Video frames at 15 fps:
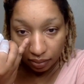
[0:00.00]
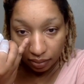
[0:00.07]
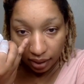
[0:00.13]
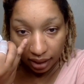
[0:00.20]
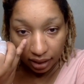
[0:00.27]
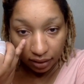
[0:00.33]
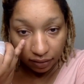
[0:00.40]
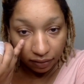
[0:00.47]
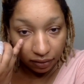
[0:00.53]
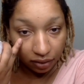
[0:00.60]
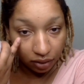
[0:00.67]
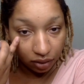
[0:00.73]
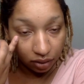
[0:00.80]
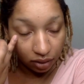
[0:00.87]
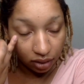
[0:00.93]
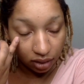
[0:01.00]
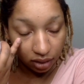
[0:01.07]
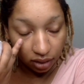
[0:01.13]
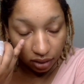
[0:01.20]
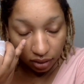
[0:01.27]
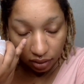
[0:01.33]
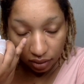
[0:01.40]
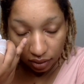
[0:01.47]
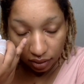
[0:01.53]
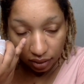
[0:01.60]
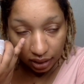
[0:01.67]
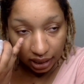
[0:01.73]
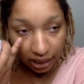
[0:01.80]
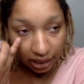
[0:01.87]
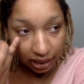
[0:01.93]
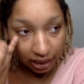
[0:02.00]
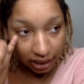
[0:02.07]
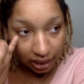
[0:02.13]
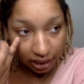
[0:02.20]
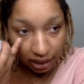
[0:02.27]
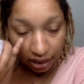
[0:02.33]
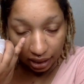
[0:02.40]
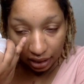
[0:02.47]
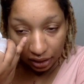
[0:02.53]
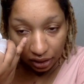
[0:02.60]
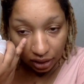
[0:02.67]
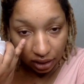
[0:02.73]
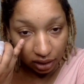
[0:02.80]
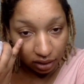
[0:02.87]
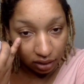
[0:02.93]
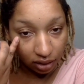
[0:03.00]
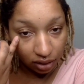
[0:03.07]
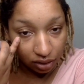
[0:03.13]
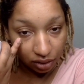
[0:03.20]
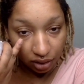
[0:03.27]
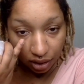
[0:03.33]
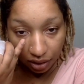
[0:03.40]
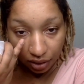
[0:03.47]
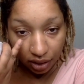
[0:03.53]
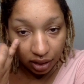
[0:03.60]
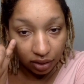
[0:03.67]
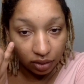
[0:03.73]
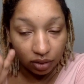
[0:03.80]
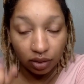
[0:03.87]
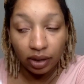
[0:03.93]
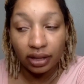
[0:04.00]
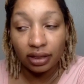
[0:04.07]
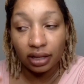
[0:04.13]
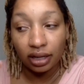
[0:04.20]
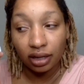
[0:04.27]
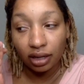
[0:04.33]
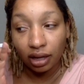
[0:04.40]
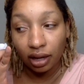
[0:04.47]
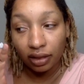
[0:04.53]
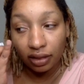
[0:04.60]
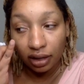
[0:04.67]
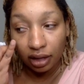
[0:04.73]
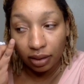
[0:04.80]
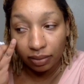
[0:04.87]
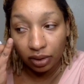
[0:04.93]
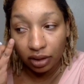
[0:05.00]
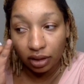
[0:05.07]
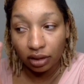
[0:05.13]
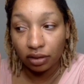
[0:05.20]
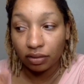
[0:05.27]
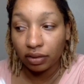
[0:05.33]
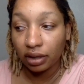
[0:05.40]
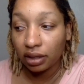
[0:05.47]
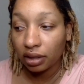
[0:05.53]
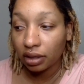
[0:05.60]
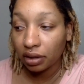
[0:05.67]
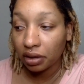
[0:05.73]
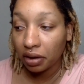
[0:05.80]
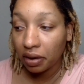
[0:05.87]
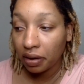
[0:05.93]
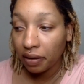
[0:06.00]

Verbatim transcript: I can feel the tingling, itching under here now. So I think I think I'm good right there.